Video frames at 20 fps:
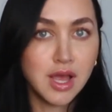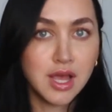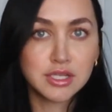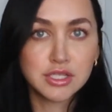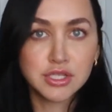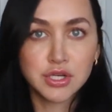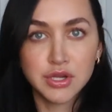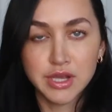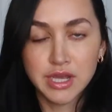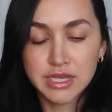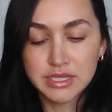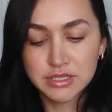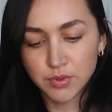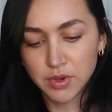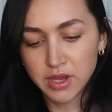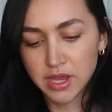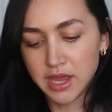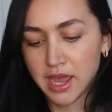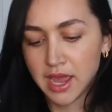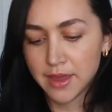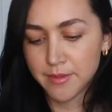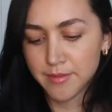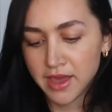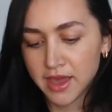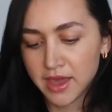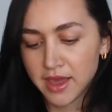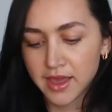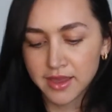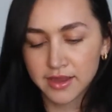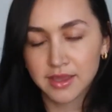I'll show you guys what I
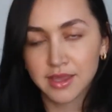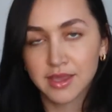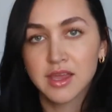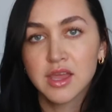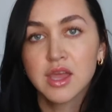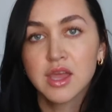pack.